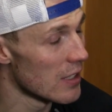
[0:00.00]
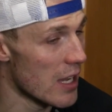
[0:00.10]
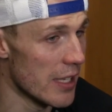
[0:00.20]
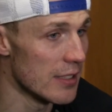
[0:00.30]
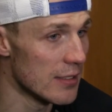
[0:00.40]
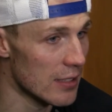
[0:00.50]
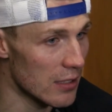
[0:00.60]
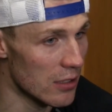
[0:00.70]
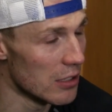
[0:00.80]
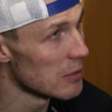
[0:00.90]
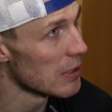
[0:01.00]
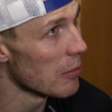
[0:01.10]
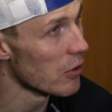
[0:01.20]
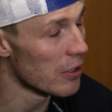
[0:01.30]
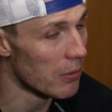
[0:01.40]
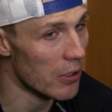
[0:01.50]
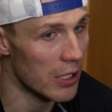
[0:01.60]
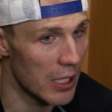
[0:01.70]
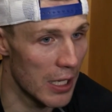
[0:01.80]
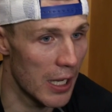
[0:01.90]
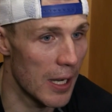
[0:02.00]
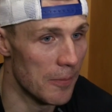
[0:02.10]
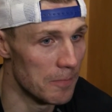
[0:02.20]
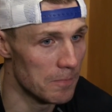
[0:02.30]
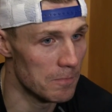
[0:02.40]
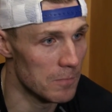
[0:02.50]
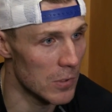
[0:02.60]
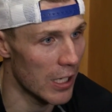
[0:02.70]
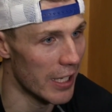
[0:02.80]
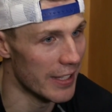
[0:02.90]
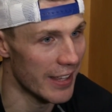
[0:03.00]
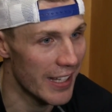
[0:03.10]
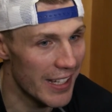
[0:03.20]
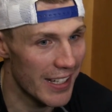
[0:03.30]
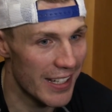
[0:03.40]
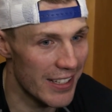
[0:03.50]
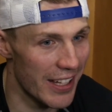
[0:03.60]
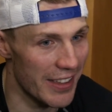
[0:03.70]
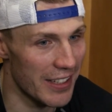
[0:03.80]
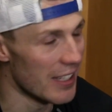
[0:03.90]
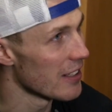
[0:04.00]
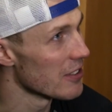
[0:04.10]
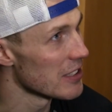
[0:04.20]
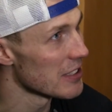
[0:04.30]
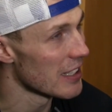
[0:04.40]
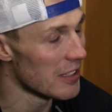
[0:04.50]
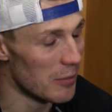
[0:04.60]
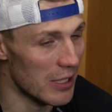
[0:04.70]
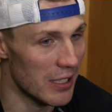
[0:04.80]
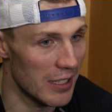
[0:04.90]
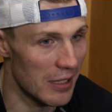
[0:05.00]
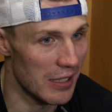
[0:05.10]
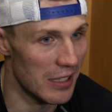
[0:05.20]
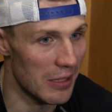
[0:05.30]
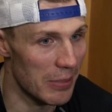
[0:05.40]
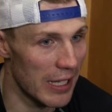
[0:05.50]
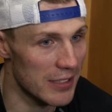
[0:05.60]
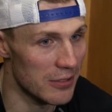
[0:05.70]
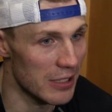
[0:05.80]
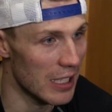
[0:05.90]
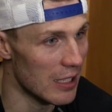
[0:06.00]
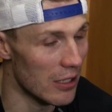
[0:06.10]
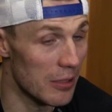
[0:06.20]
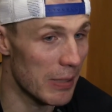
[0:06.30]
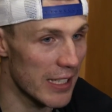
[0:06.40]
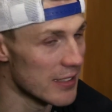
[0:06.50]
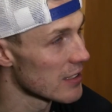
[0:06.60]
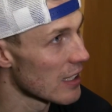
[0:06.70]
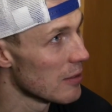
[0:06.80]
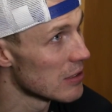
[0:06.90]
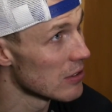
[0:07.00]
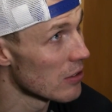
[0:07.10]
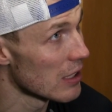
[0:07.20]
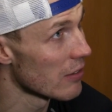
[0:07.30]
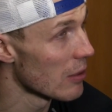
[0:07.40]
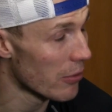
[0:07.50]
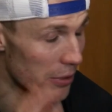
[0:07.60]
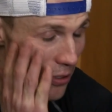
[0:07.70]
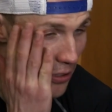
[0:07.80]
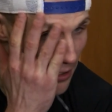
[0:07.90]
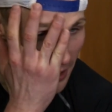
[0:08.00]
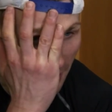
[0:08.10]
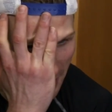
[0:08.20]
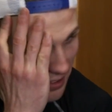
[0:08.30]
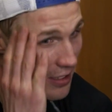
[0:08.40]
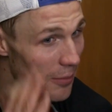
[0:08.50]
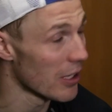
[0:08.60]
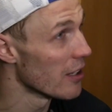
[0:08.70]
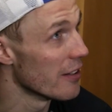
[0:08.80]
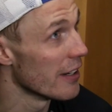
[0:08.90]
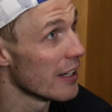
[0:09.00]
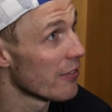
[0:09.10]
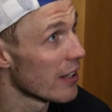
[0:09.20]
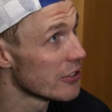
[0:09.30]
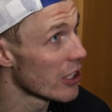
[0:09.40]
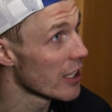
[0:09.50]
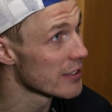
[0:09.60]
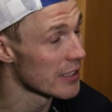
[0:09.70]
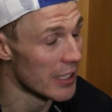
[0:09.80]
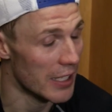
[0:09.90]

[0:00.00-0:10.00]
Yeah, he's, you know, he's been unbelievable. I think Kinger just said to me in the past three game or past six games, he's only given up three goals, and I think he stopped 185 shots,